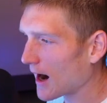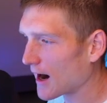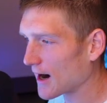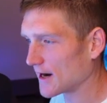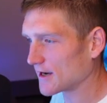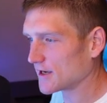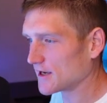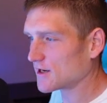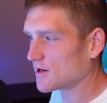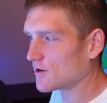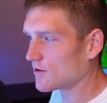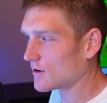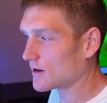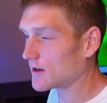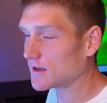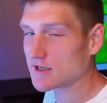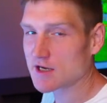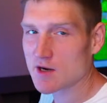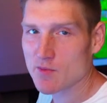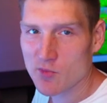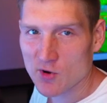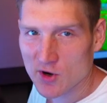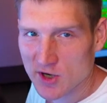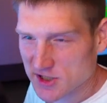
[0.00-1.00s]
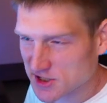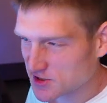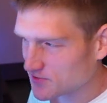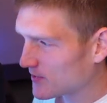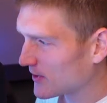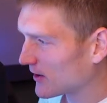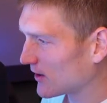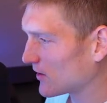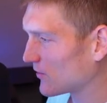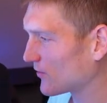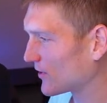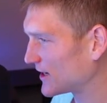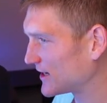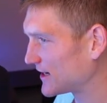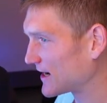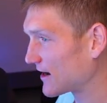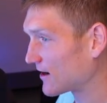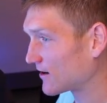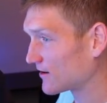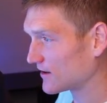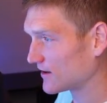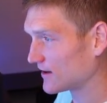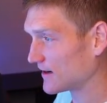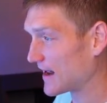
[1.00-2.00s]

All right, you know what? Your boy just barely went down